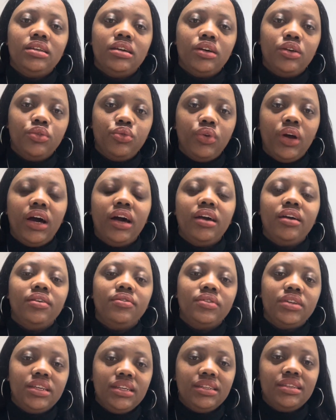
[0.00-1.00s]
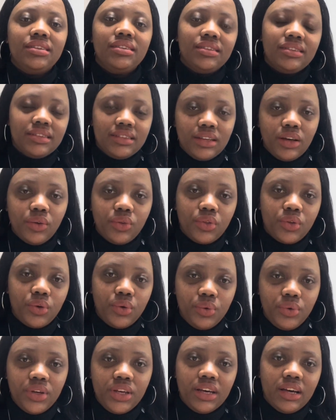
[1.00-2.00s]
arrived in South
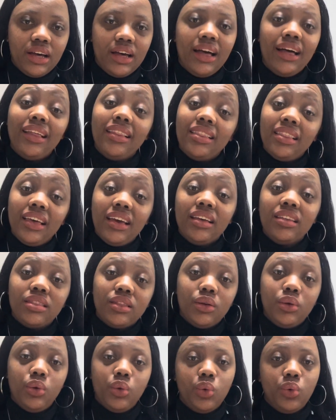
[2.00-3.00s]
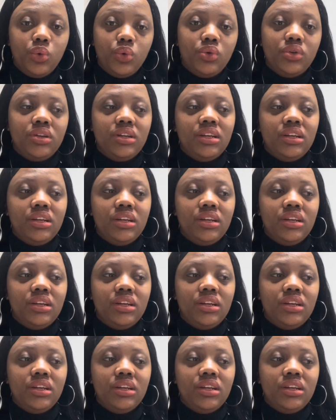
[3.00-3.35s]
Korea. Thank the Lord.